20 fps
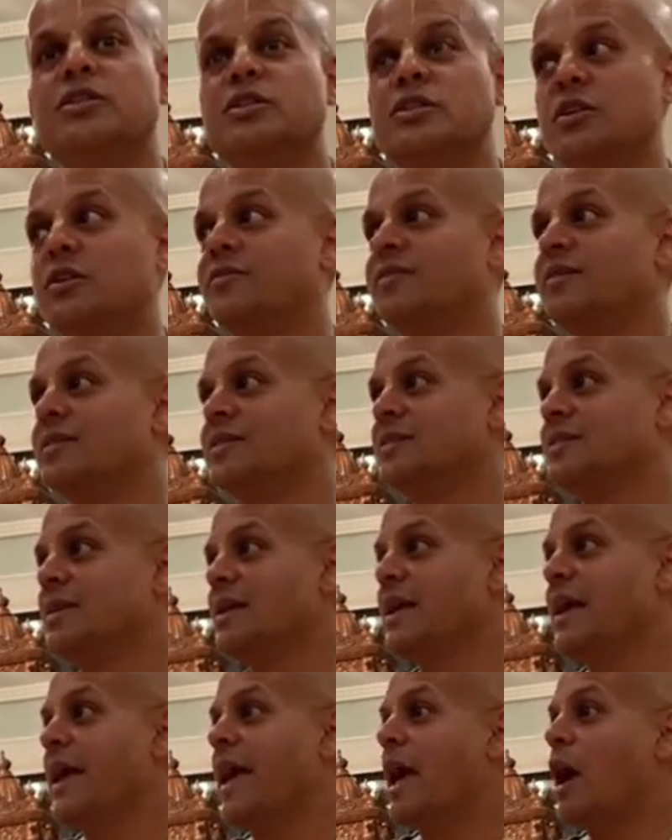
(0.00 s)

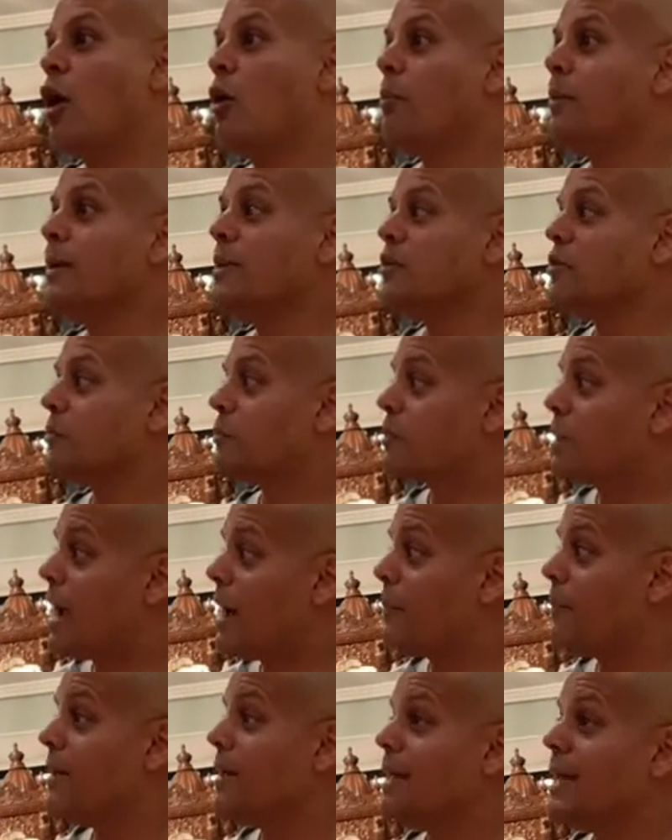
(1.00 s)
Service. Helping to
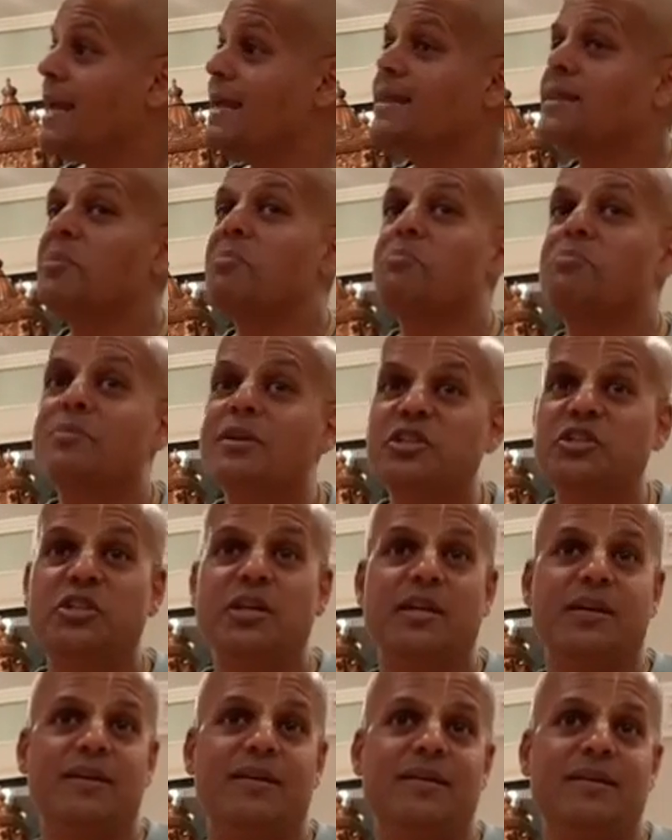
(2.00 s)
propagate the
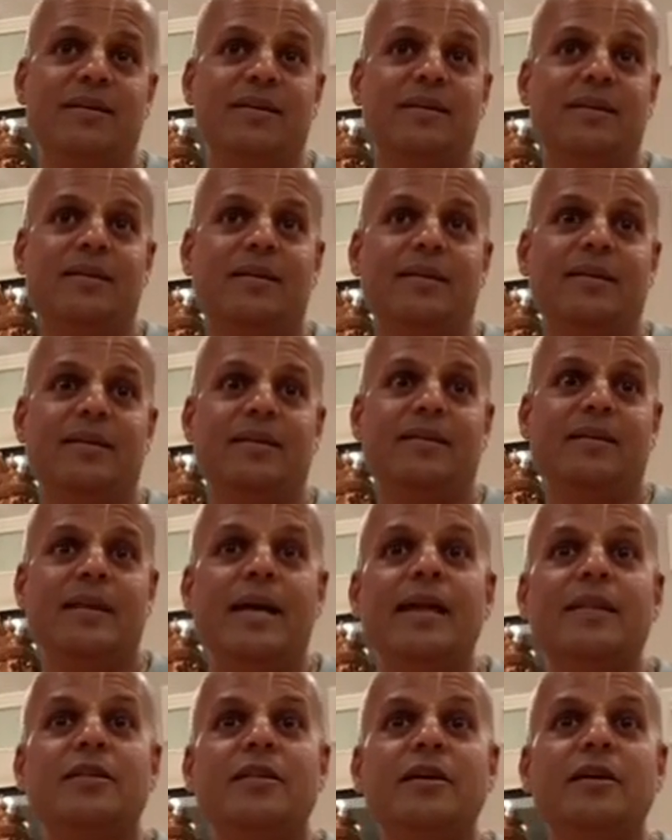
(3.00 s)
mission
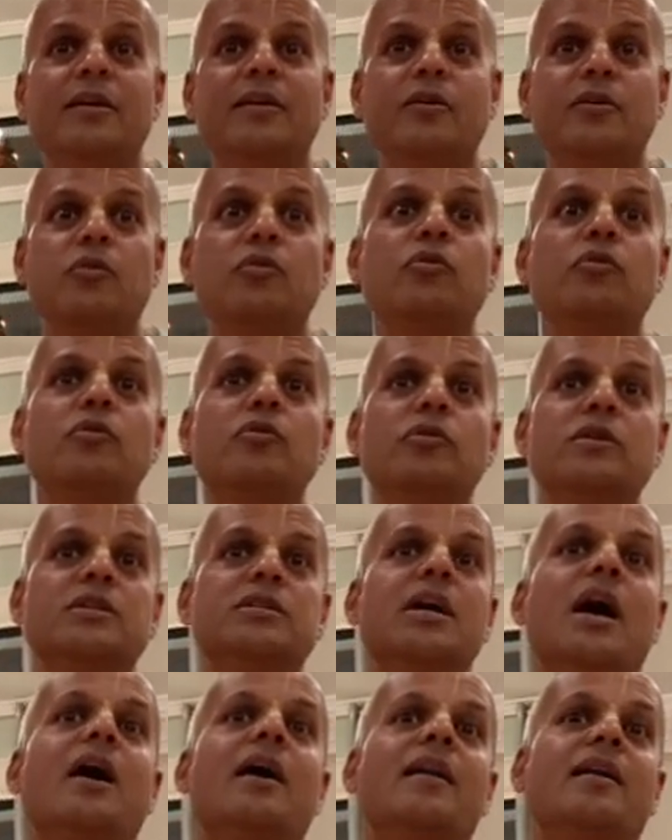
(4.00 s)
that the Guru
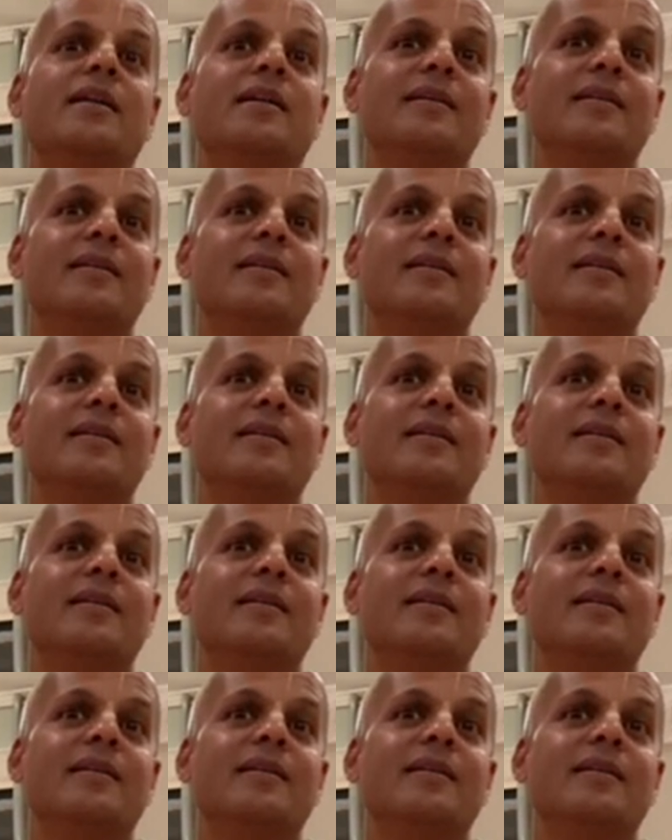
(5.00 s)
is on.